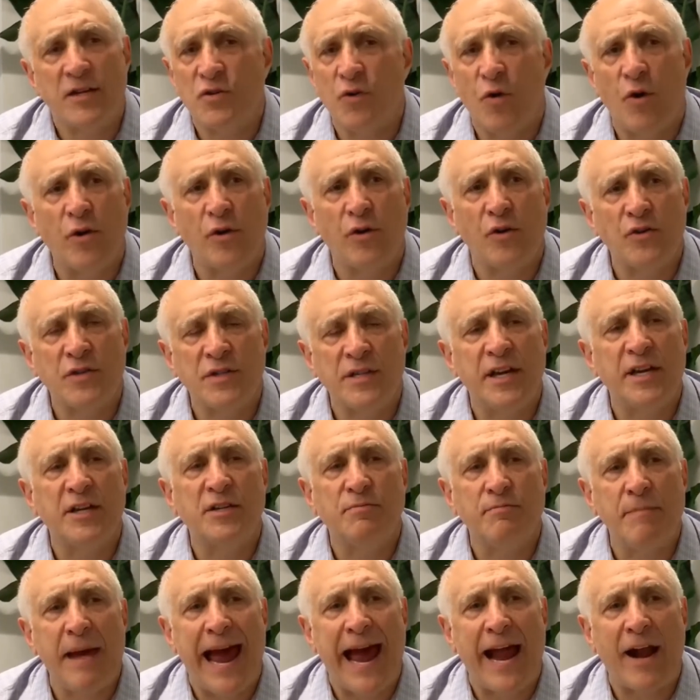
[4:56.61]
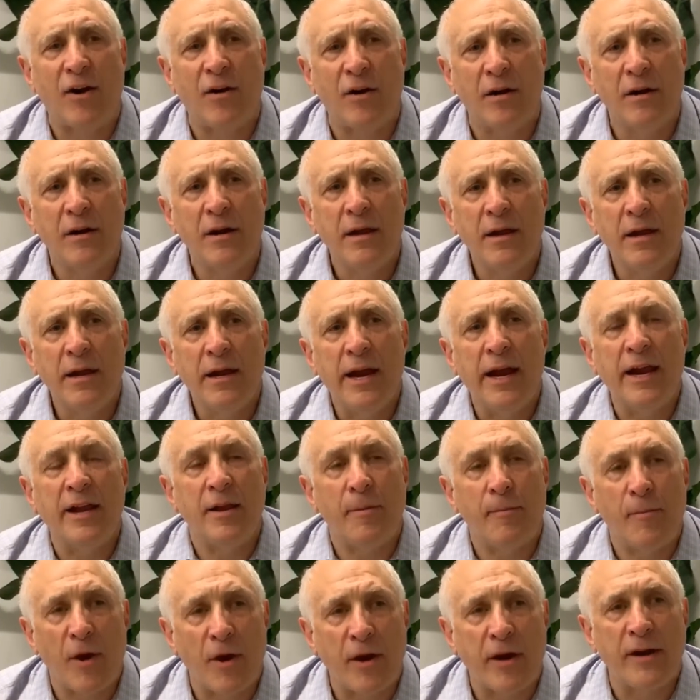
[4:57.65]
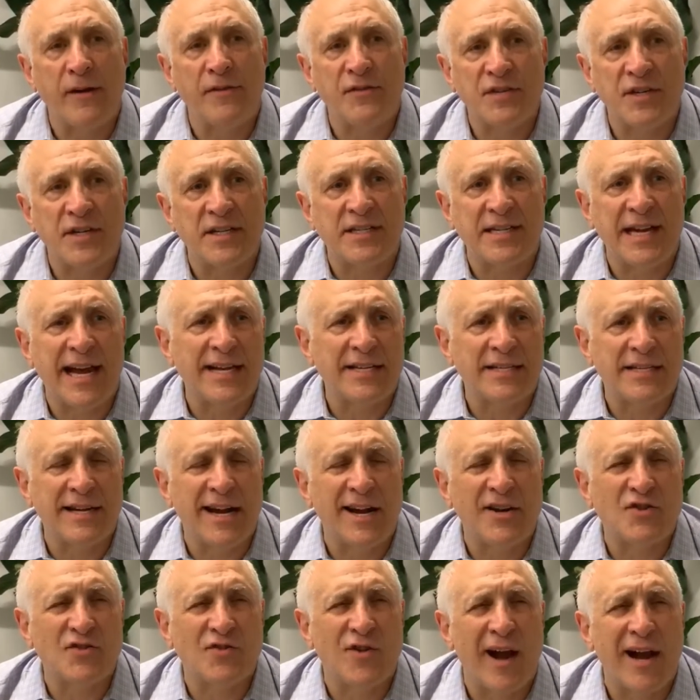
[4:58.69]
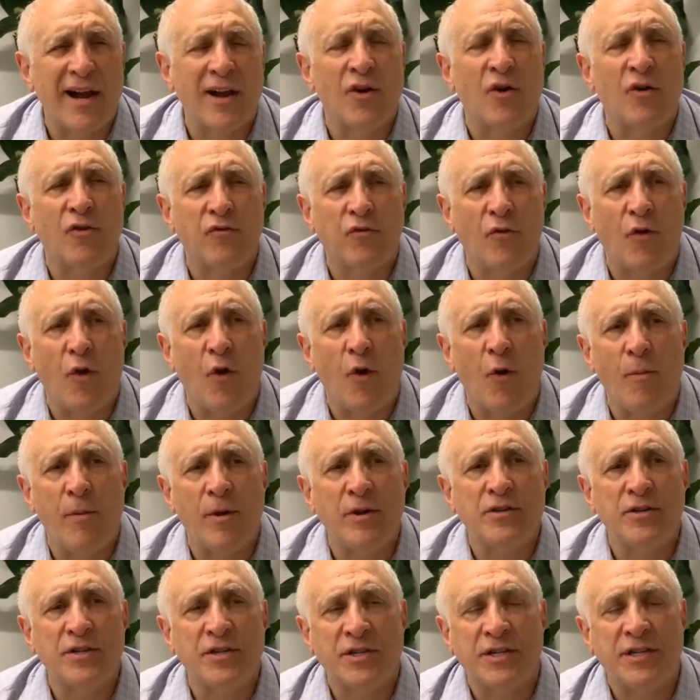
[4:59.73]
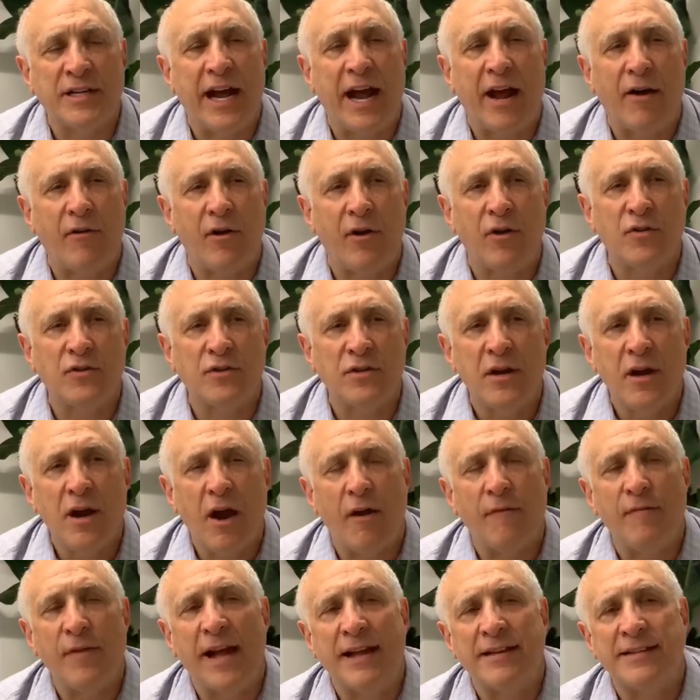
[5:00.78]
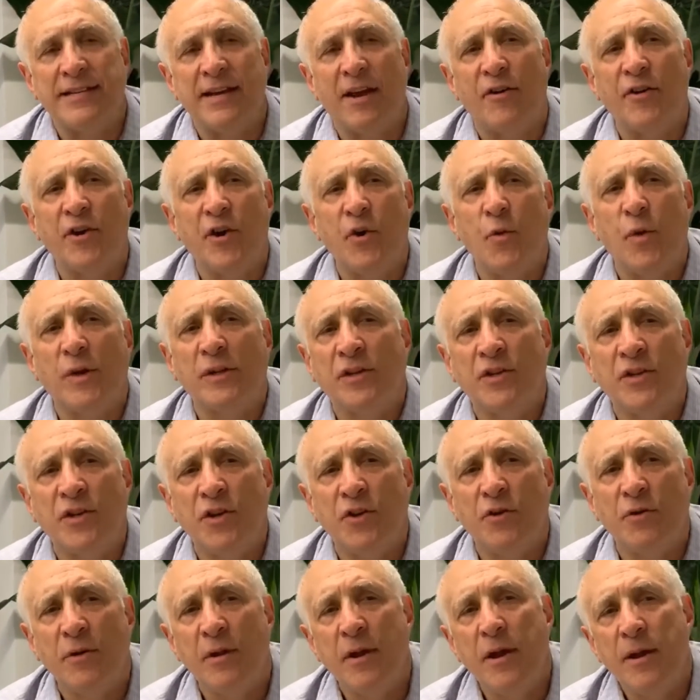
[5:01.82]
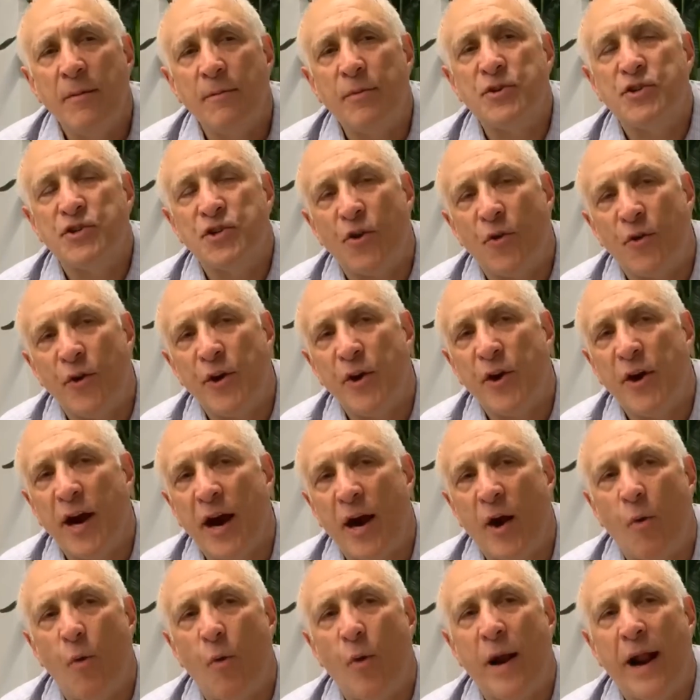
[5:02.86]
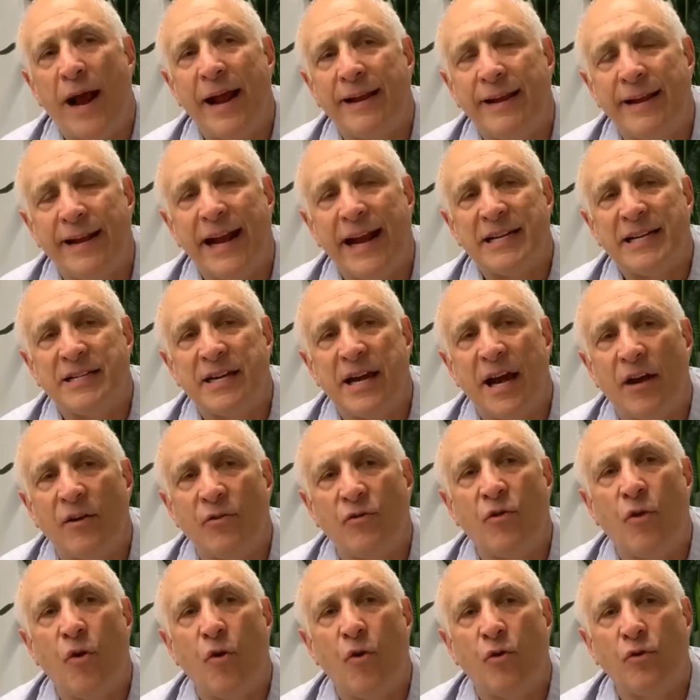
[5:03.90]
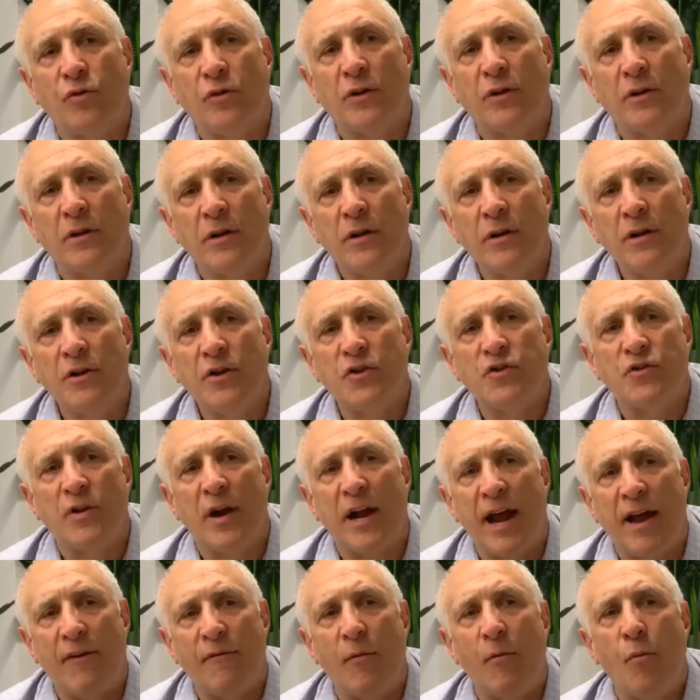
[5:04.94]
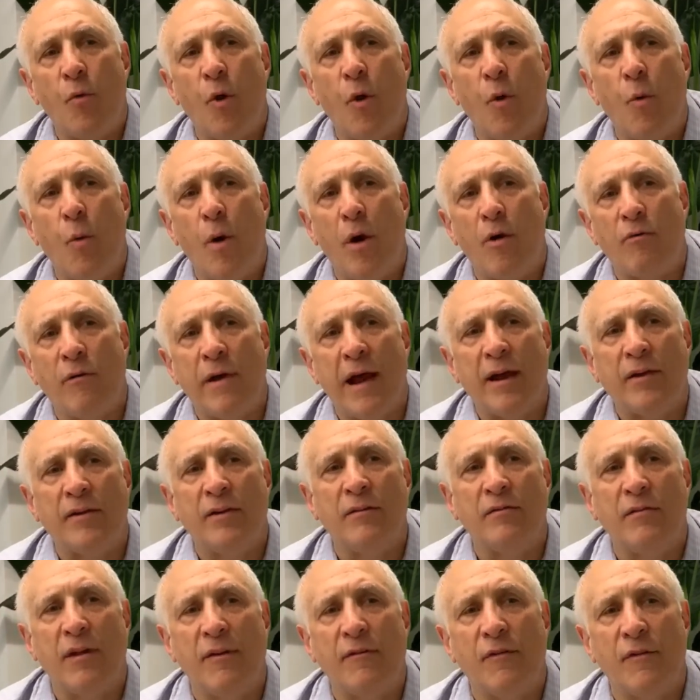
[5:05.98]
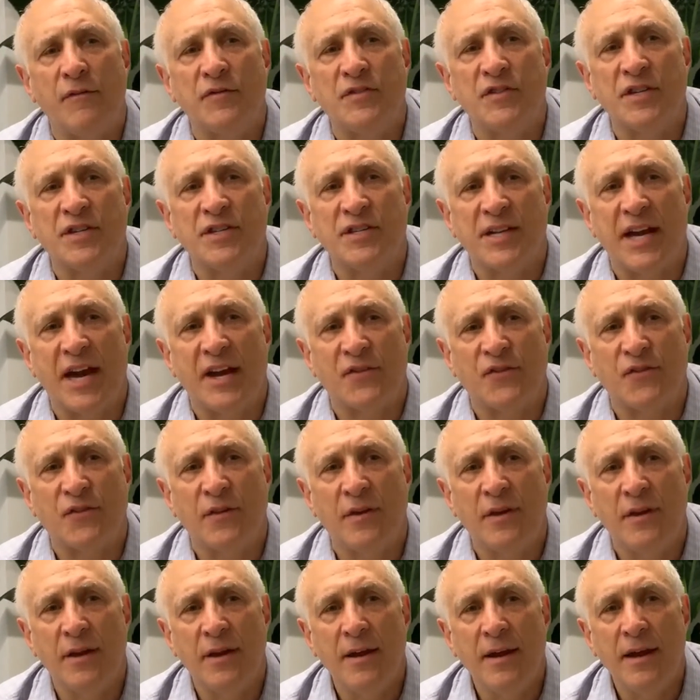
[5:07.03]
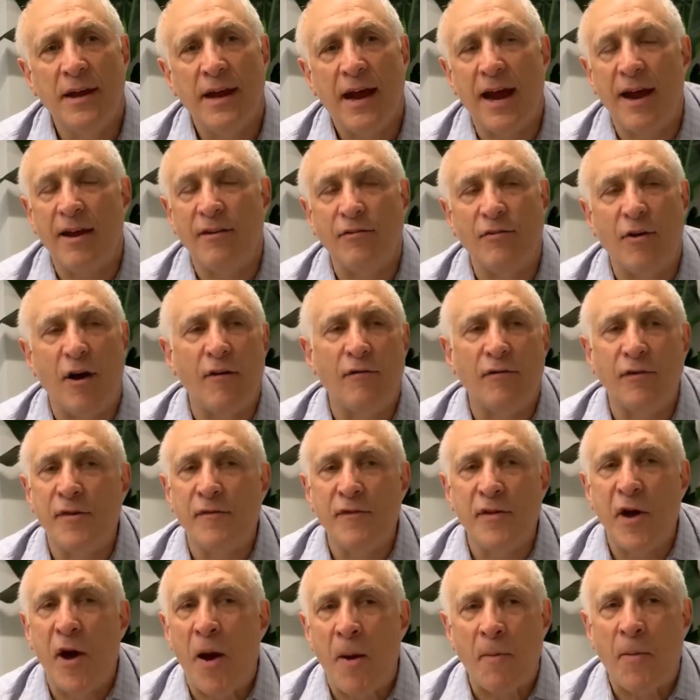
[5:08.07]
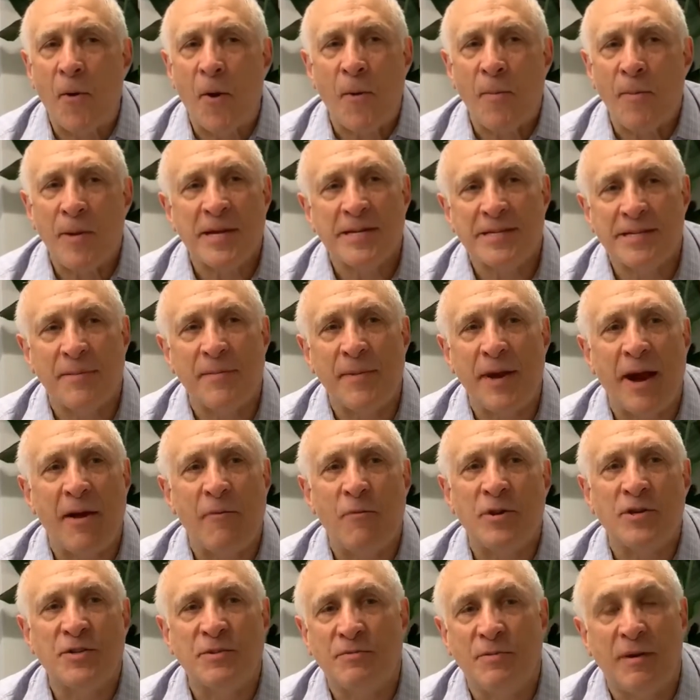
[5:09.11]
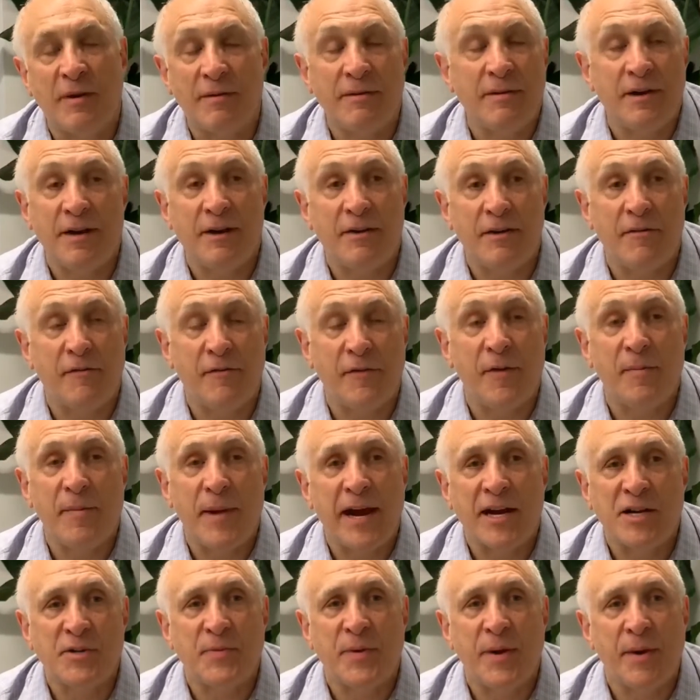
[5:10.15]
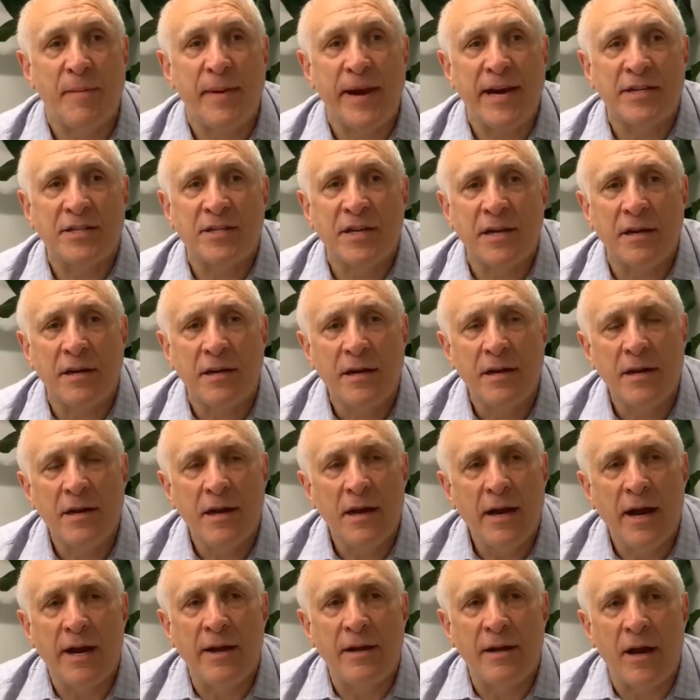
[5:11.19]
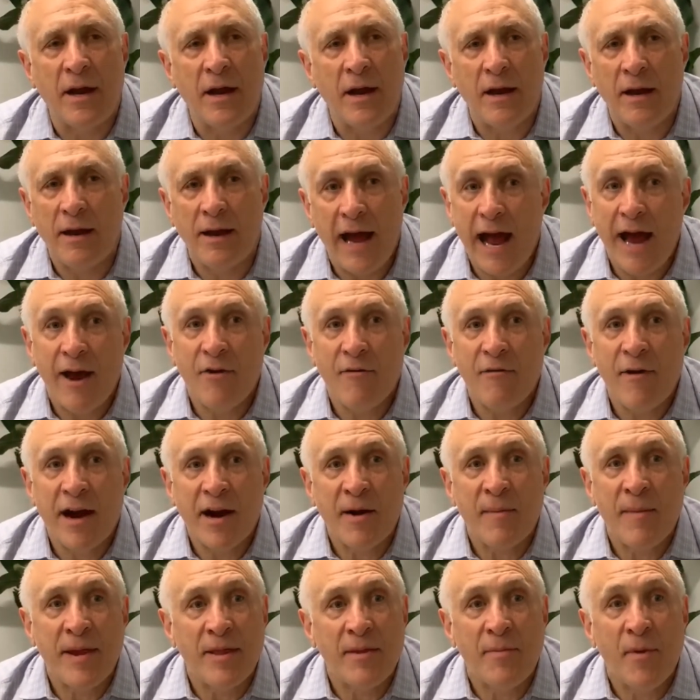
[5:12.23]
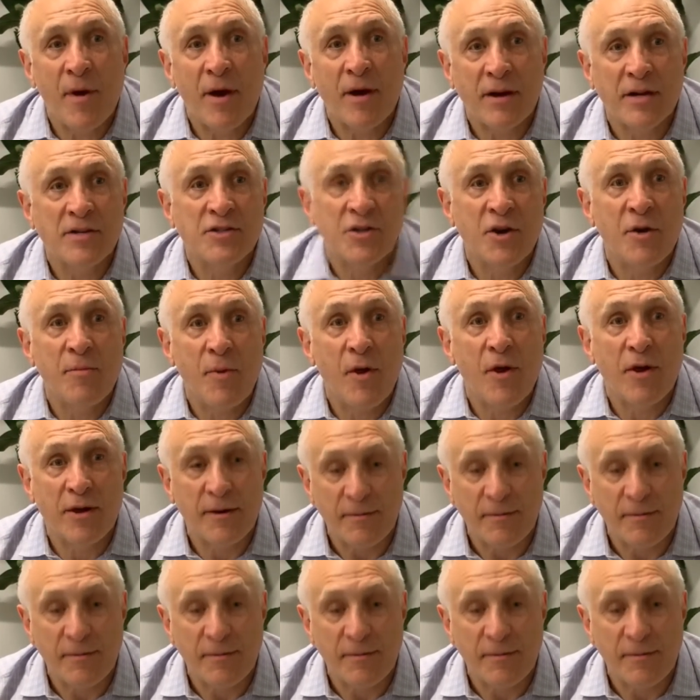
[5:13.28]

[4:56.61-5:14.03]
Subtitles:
All those things matter. in the bucket of success. And I try to go through a whole bunch of scenarios. I'm not telling you what to do, but showing you kind of what I did I got a little older to try to have a more well-rounded level of success. I love living on purpose. I mean, I wish, the feedback's been amazing, and highly recommend the book. It's a good book.